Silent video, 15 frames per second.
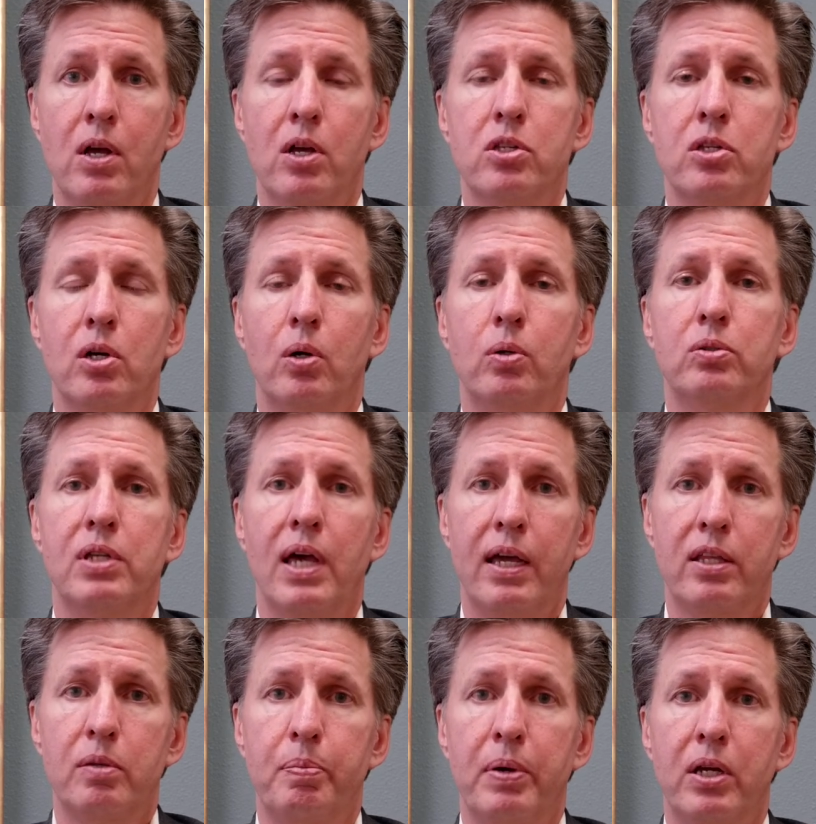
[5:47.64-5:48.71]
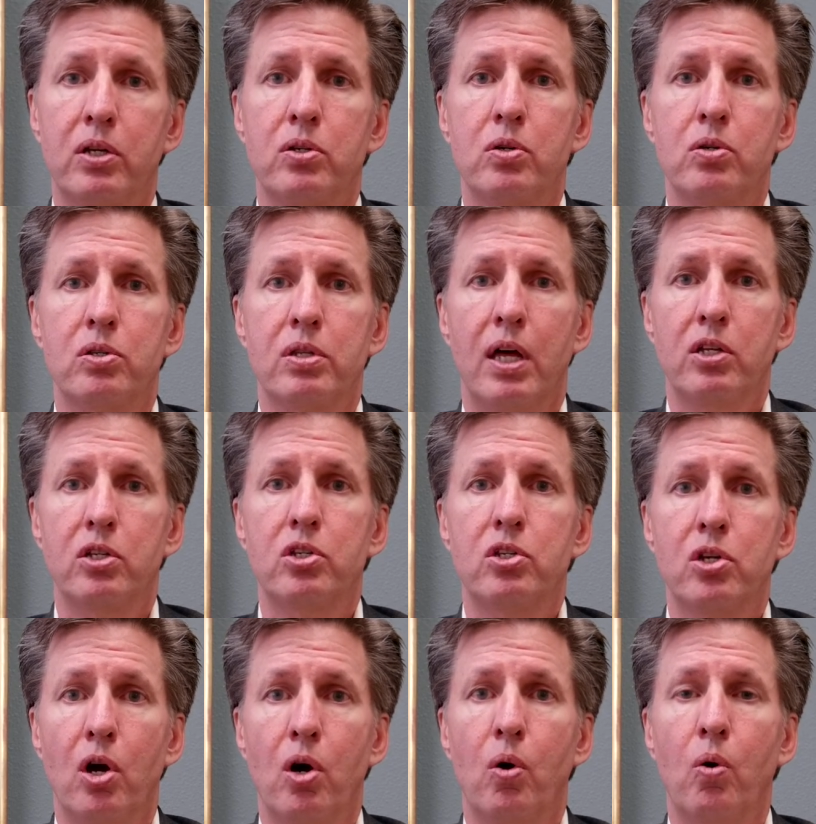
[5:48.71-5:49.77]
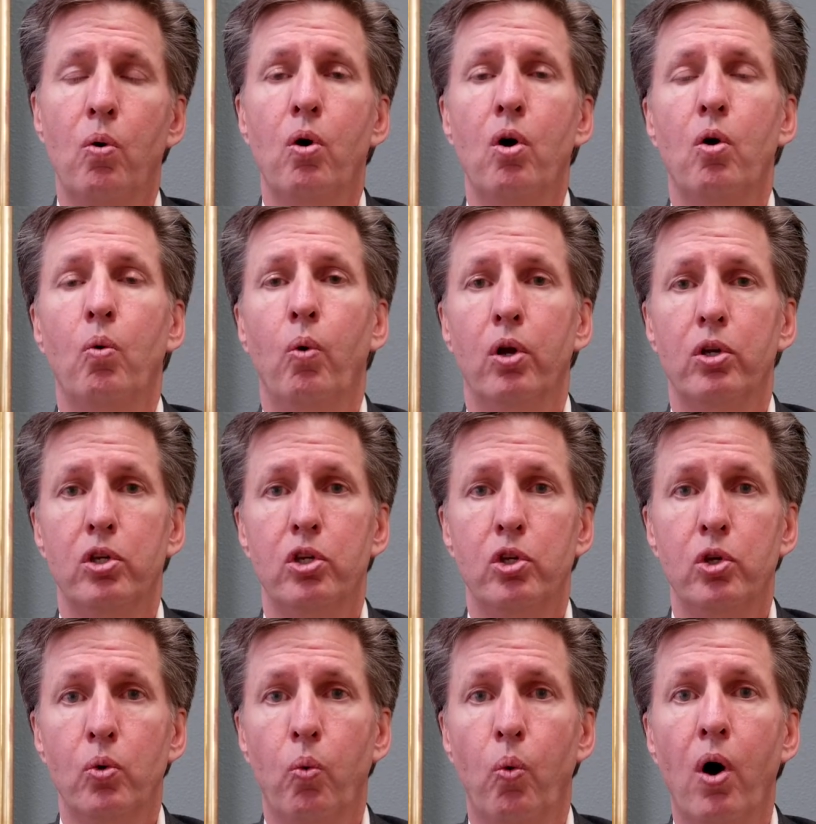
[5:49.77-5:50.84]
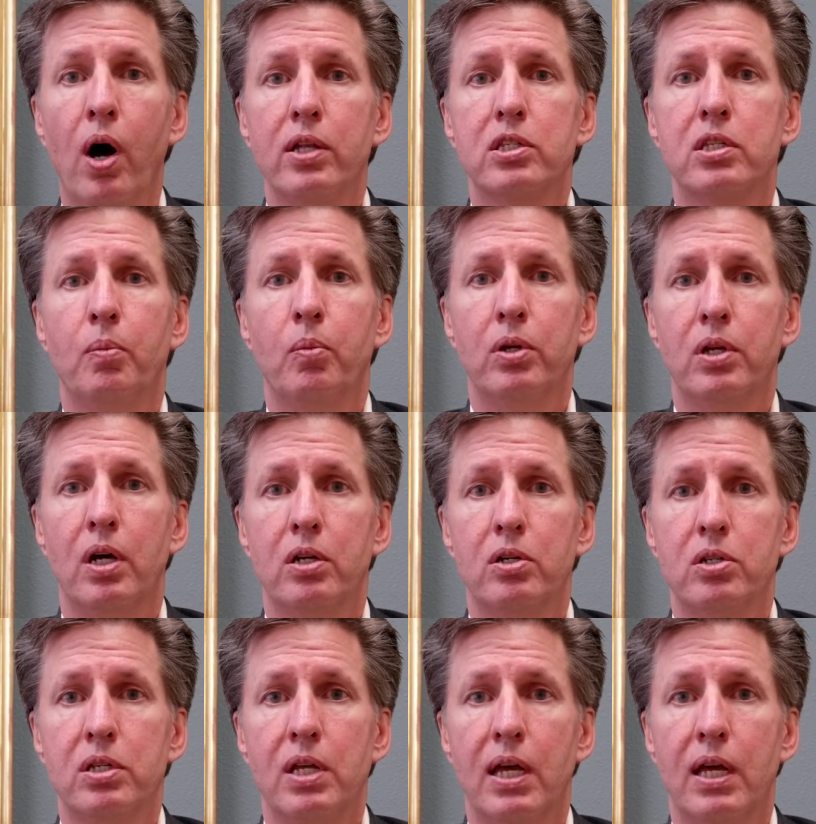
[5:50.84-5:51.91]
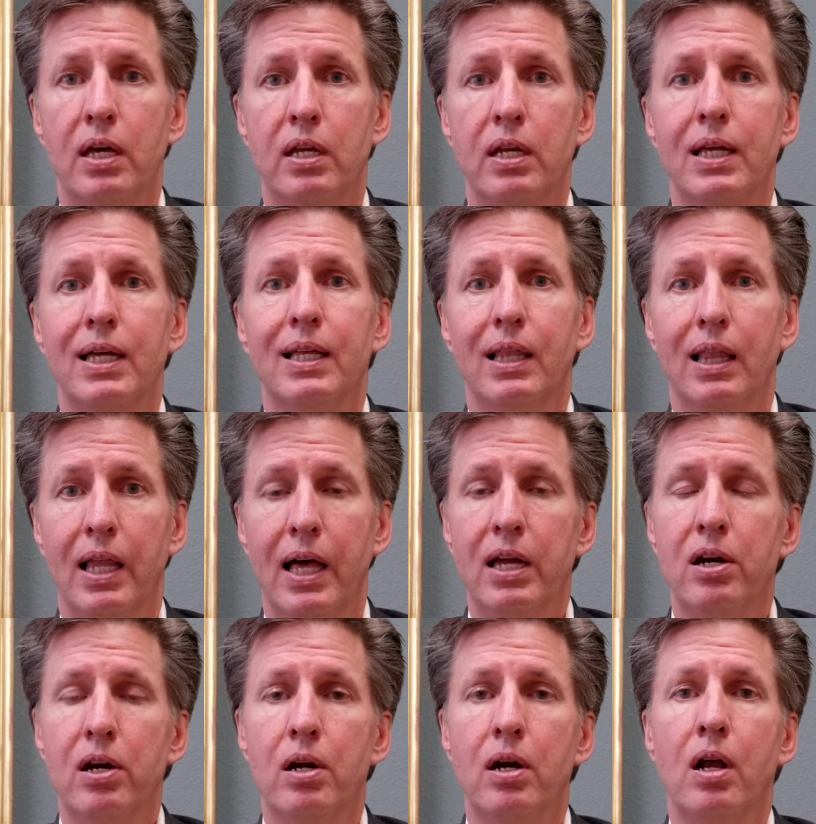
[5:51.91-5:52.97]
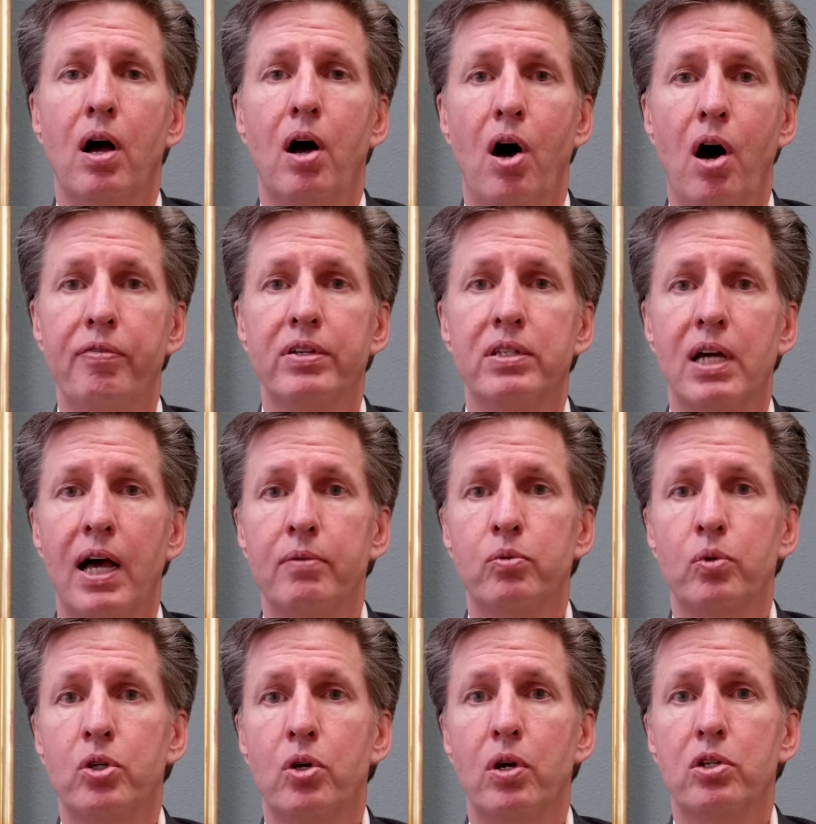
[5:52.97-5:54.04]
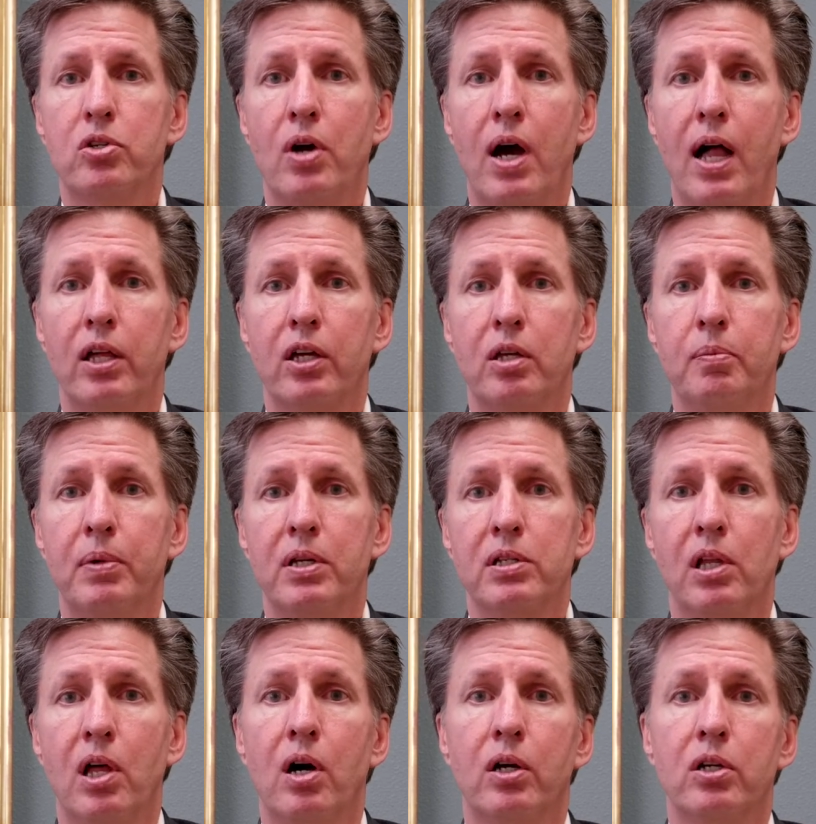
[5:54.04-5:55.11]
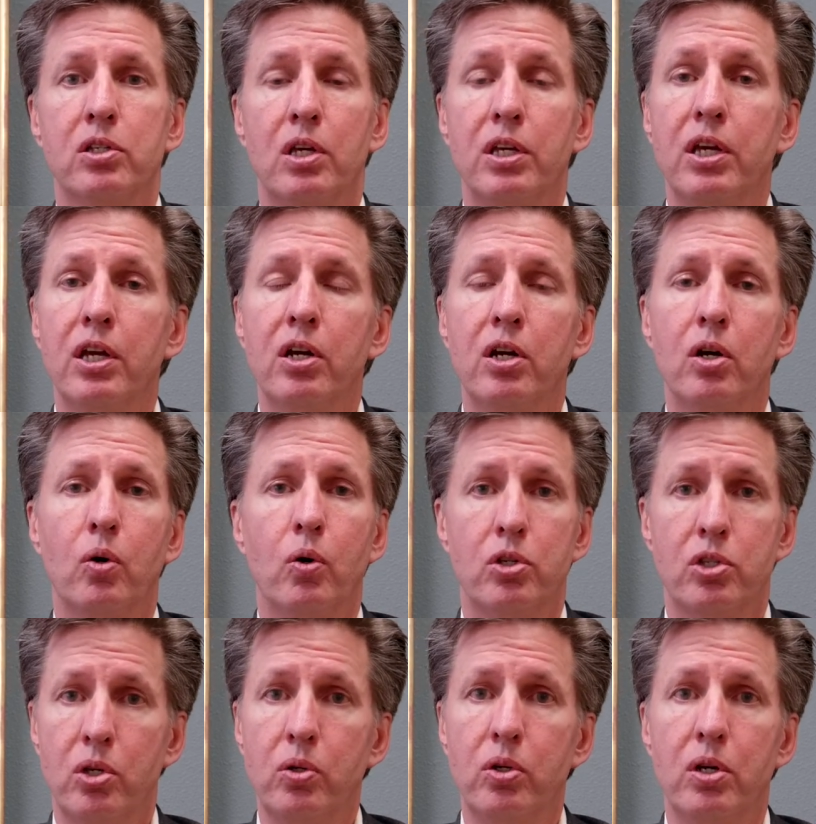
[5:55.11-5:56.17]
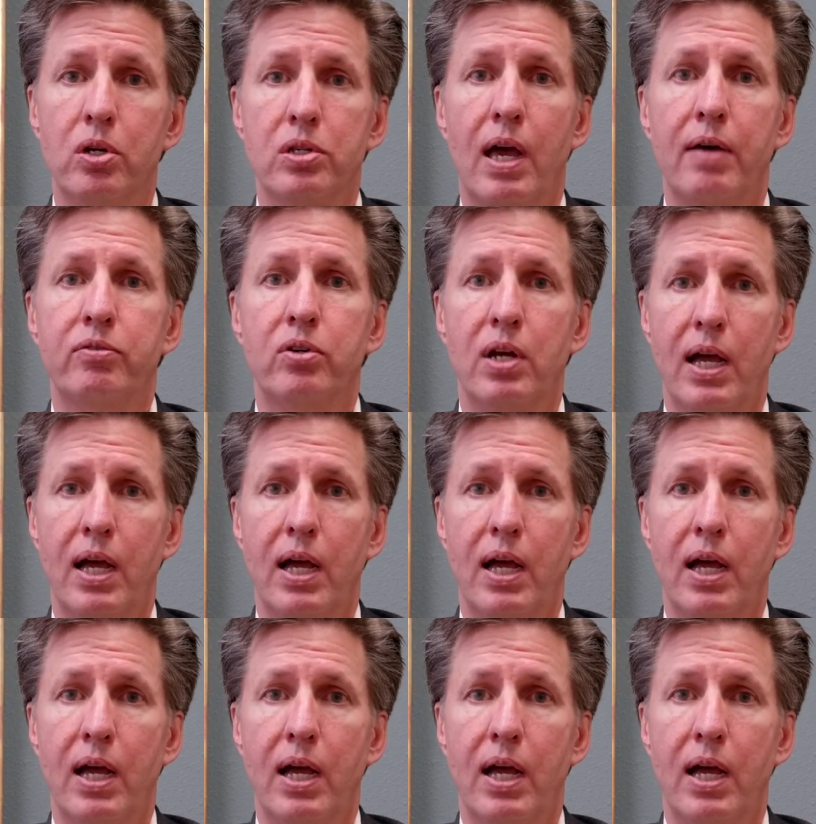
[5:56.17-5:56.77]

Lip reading: So take the pictures that show what you want someone to understand later. Oftentimes when you're at trial, it can be as long as a year or 2 years after an